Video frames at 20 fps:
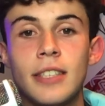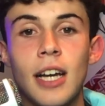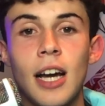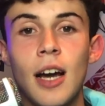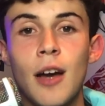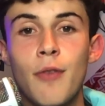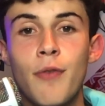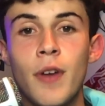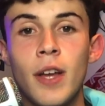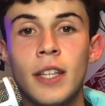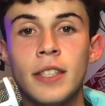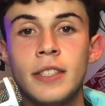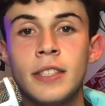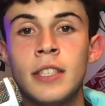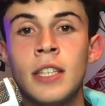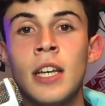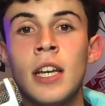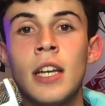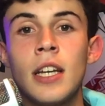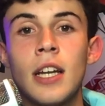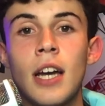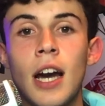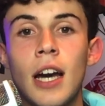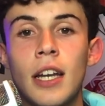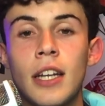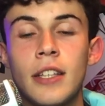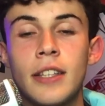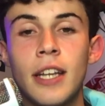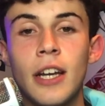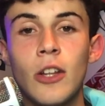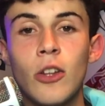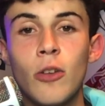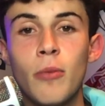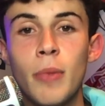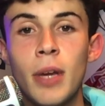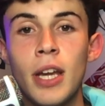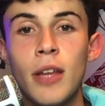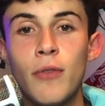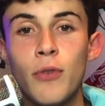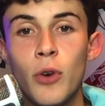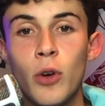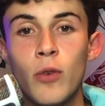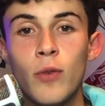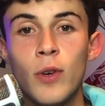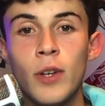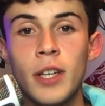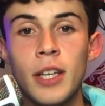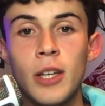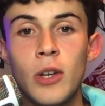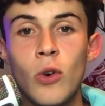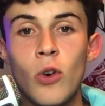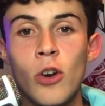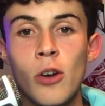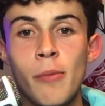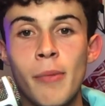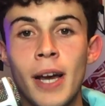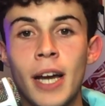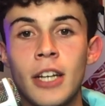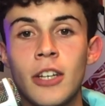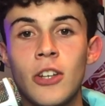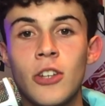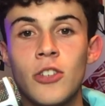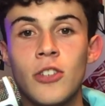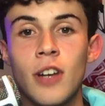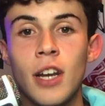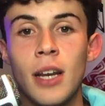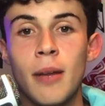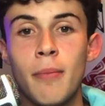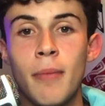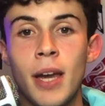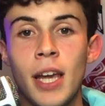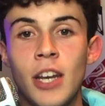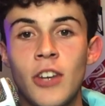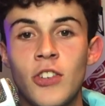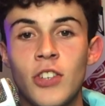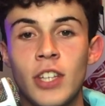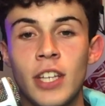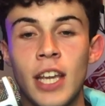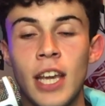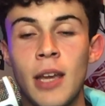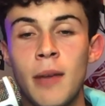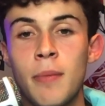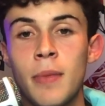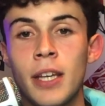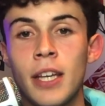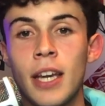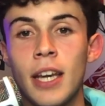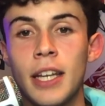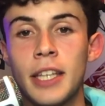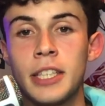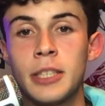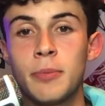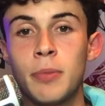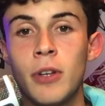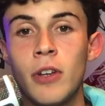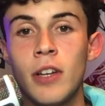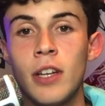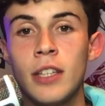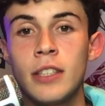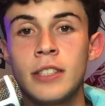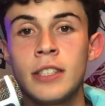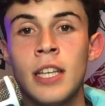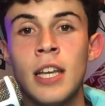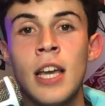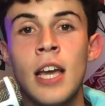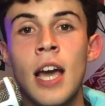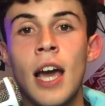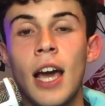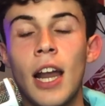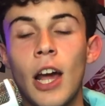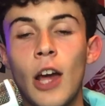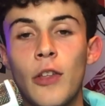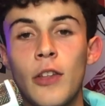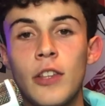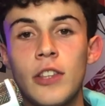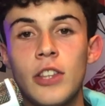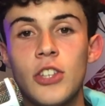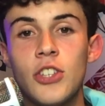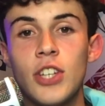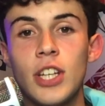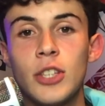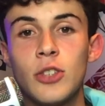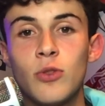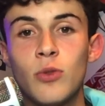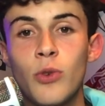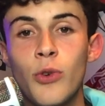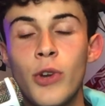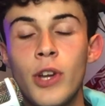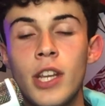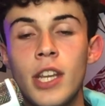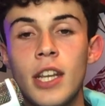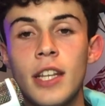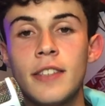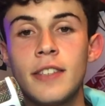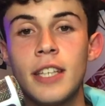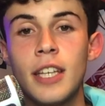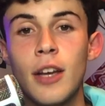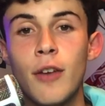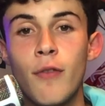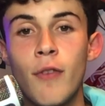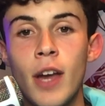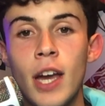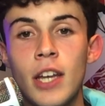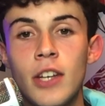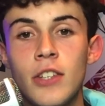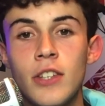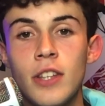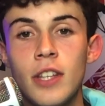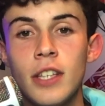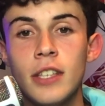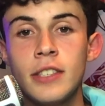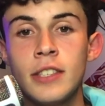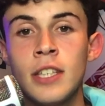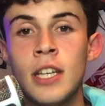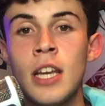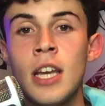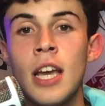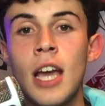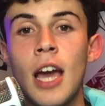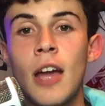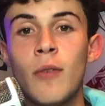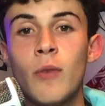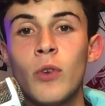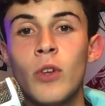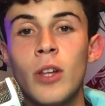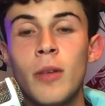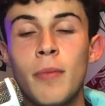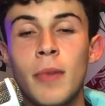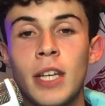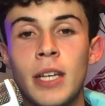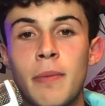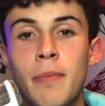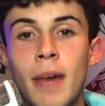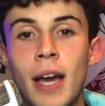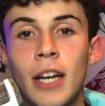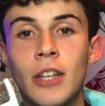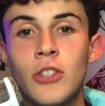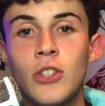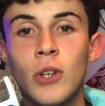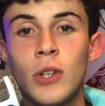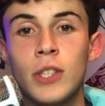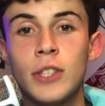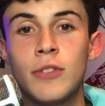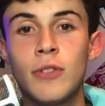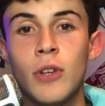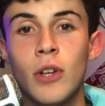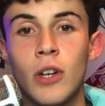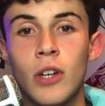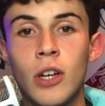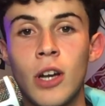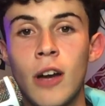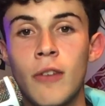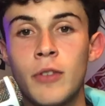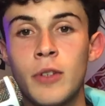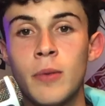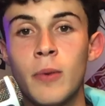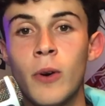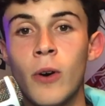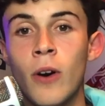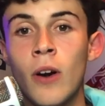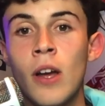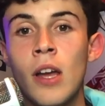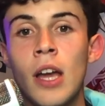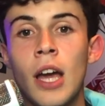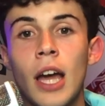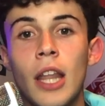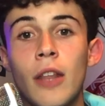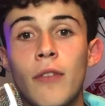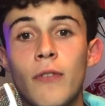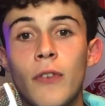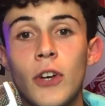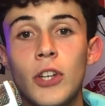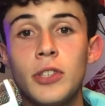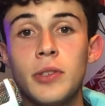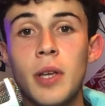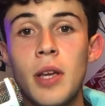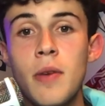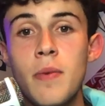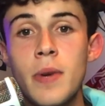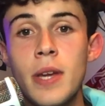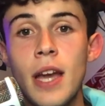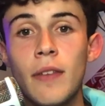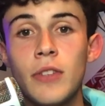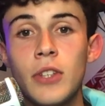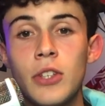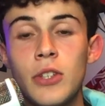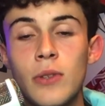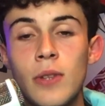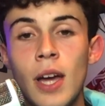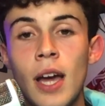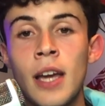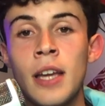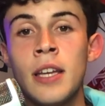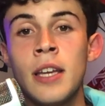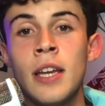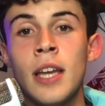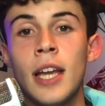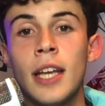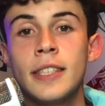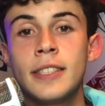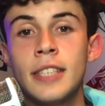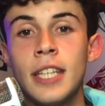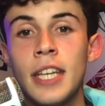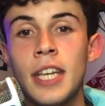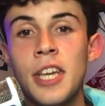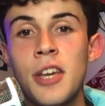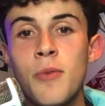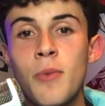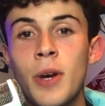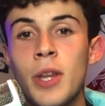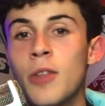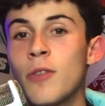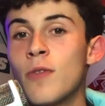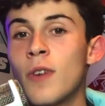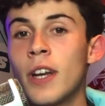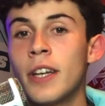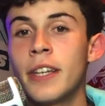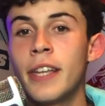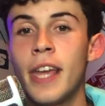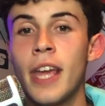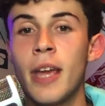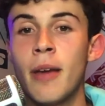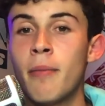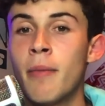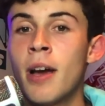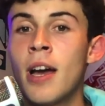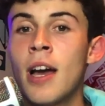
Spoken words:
offense, kind of tailor-made for a rookie quarterback just trying to manage the game and get experience. And I think the Jets really need to take advantage of this and really make Mac Jones feel uncomfortable. And the first way we have to do that is taking away the run game.